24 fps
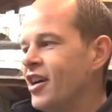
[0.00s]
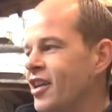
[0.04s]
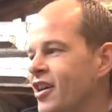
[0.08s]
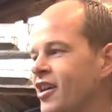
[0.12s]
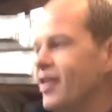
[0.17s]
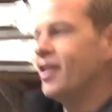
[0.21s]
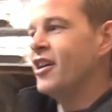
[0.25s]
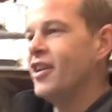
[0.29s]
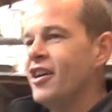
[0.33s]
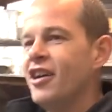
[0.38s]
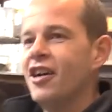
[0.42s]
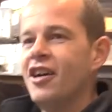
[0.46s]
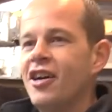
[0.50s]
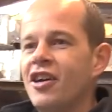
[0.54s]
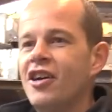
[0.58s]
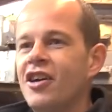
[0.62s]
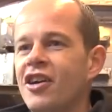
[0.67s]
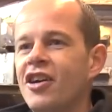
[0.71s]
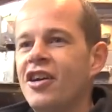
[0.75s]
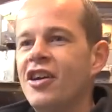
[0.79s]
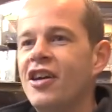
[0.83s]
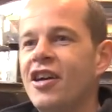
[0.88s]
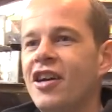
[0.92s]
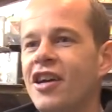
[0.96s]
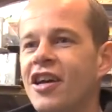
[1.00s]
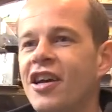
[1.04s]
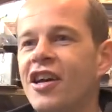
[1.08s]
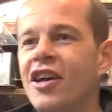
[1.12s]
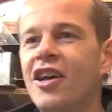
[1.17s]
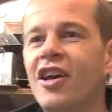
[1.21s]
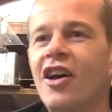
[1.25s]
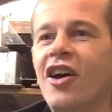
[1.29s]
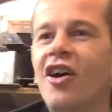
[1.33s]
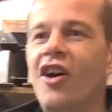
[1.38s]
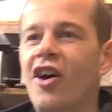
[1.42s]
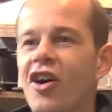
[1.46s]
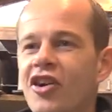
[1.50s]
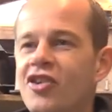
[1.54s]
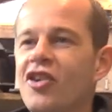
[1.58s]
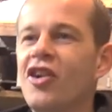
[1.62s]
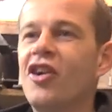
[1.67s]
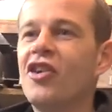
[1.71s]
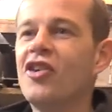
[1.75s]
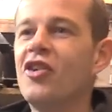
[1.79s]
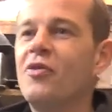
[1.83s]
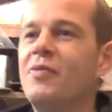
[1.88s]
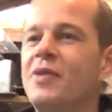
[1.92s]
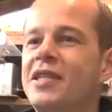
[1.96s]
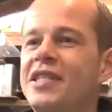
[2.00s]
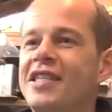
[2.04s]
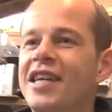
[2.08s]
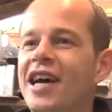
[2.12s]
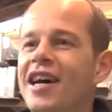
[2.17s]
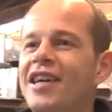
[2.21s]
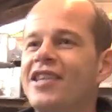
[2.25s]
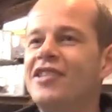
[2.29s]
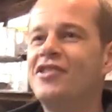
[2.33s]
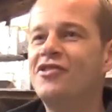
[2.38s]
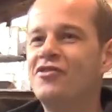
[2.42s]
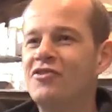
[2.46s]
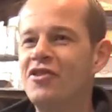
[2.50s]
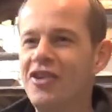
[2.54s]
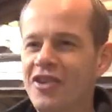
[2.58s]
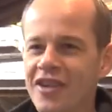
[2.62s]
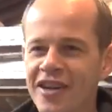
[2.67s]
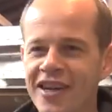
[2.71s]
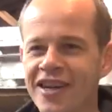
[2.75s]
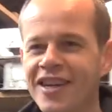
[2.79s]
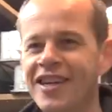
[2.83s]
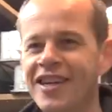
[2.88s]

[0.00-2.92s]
It's a Friday, they're all fishing. Oh, God, I got my days wrong.